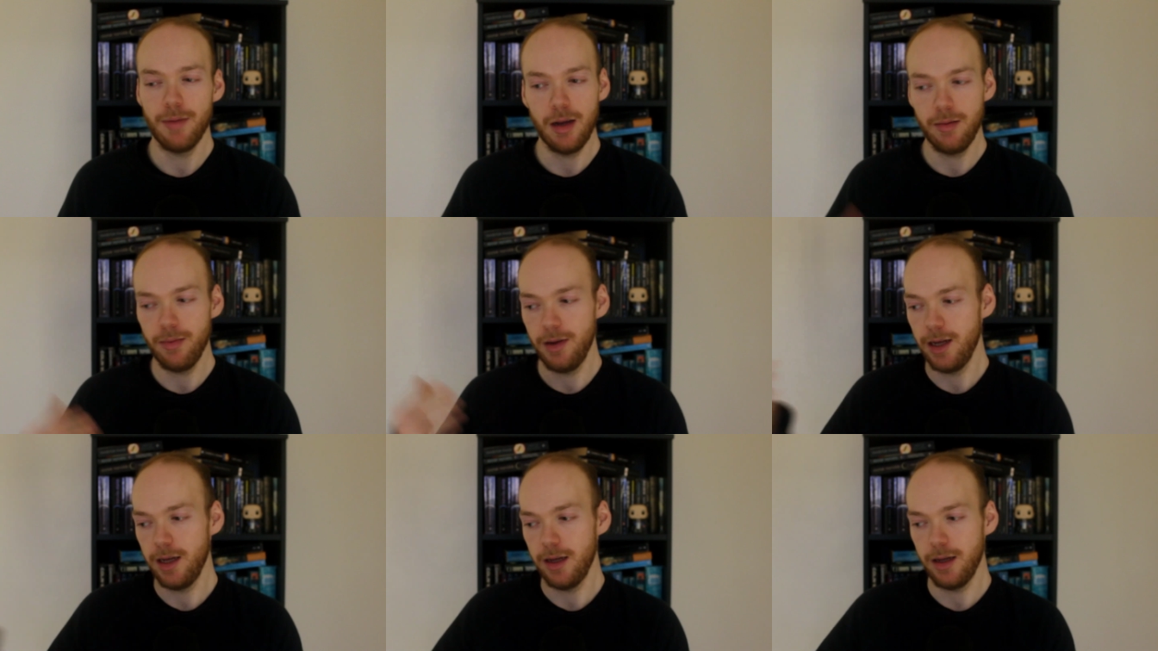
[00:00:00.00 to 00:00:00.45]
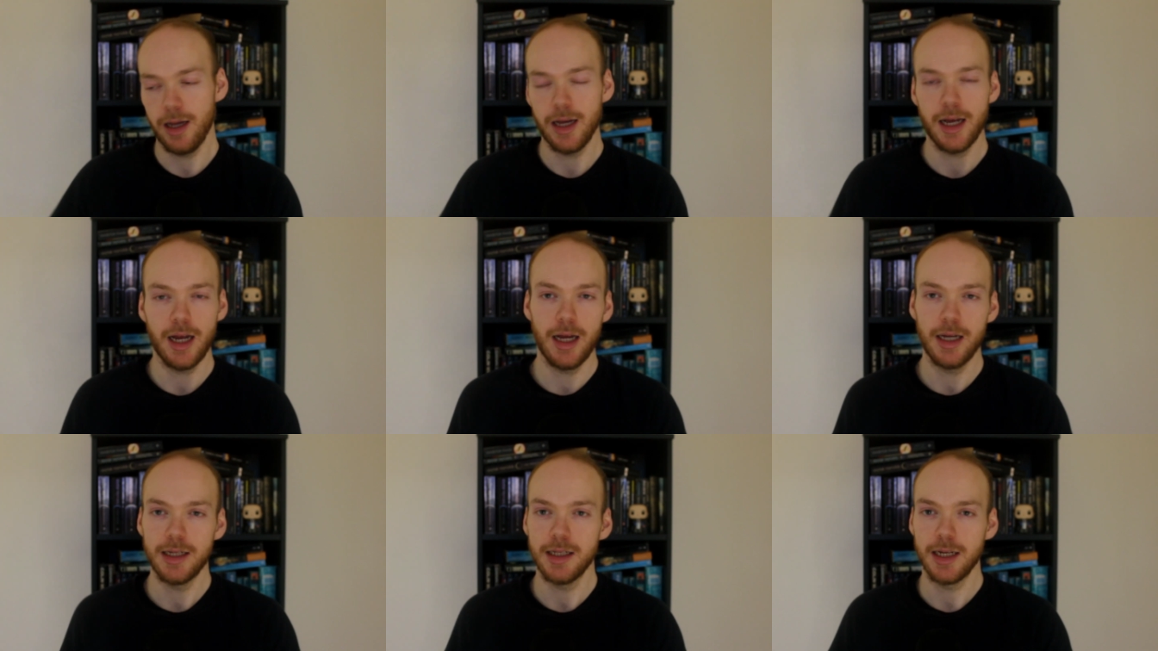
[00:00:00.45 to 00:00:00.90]
Maybe
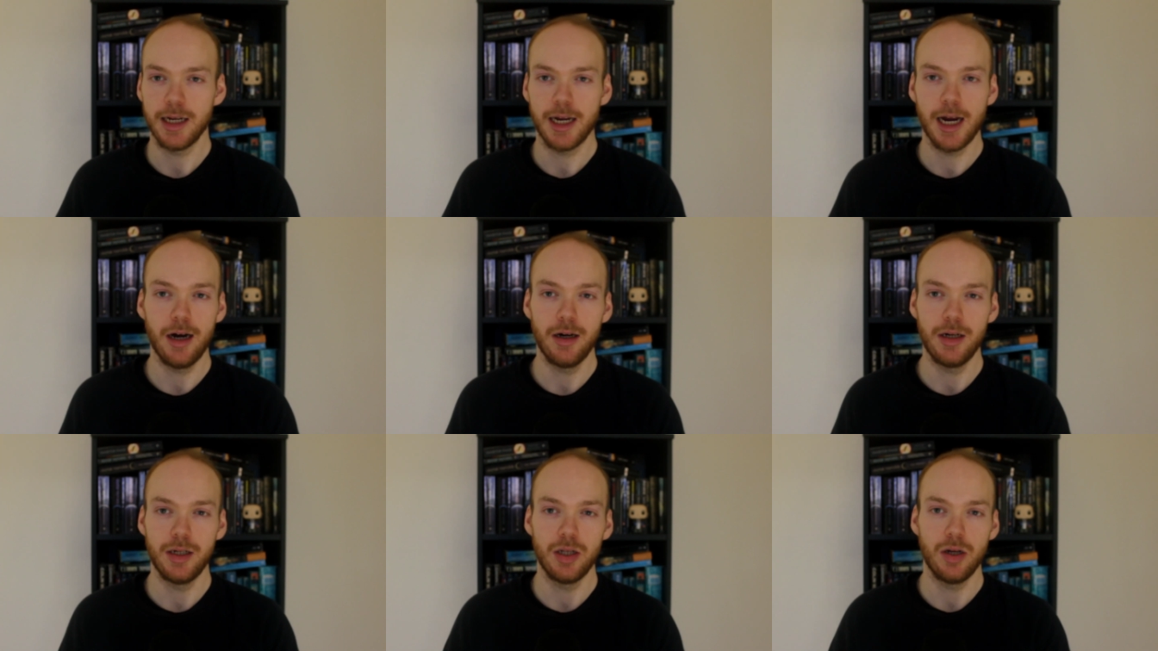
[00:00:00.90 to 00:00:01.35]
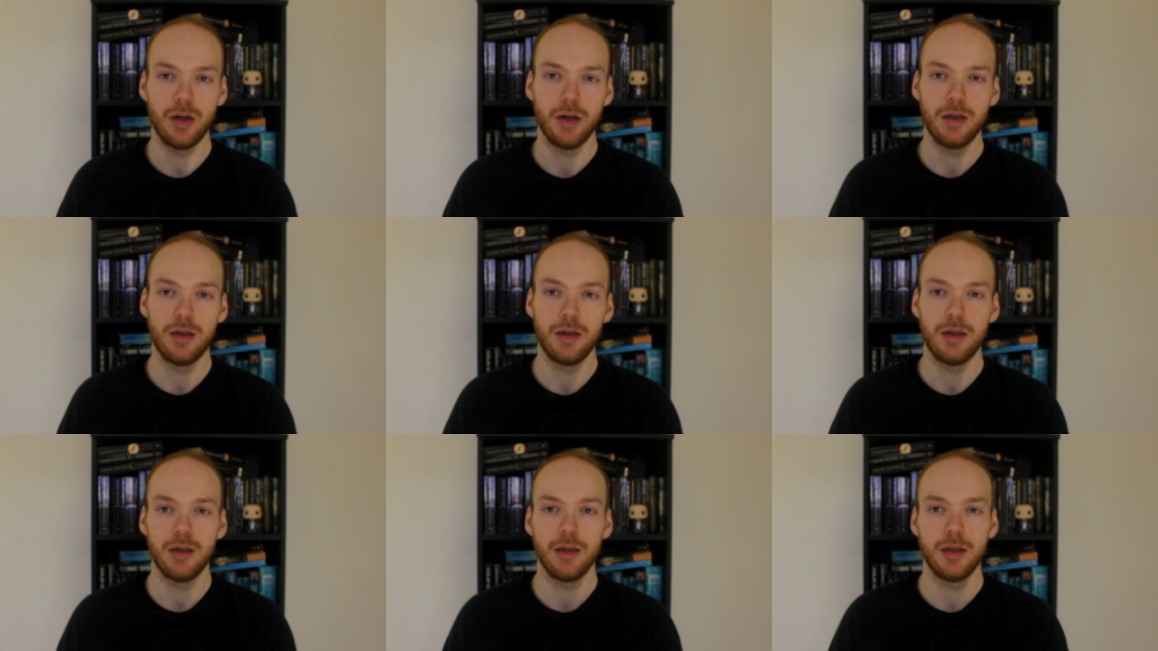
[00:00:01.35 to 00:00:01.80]
as it carries
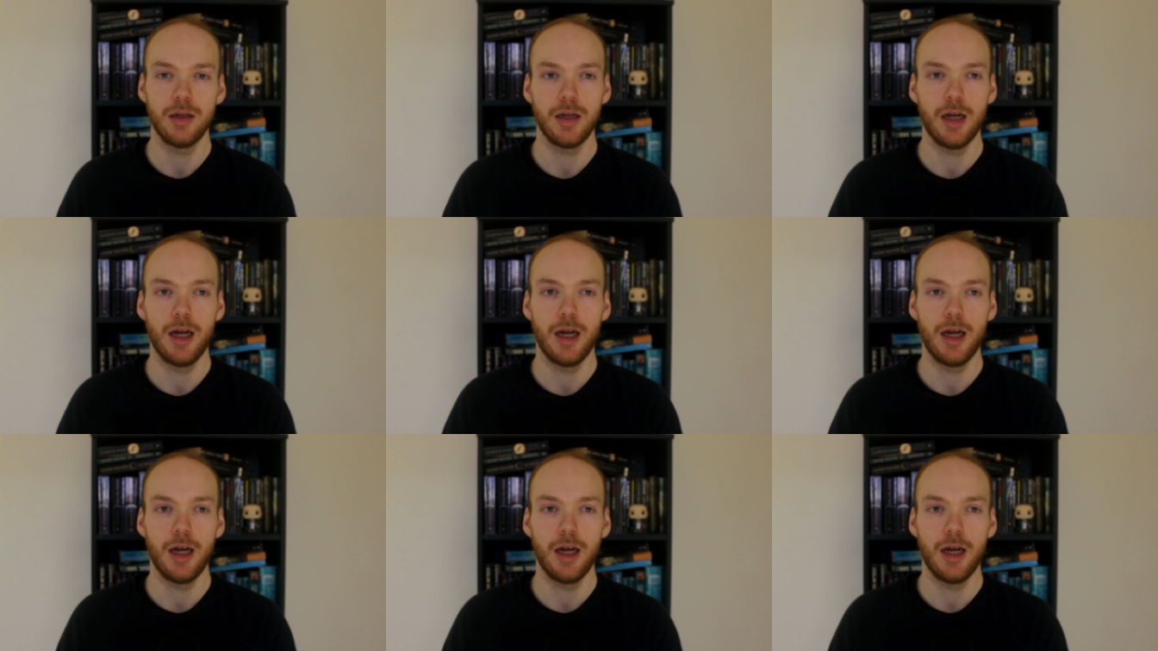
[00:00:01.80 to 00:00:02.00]
on,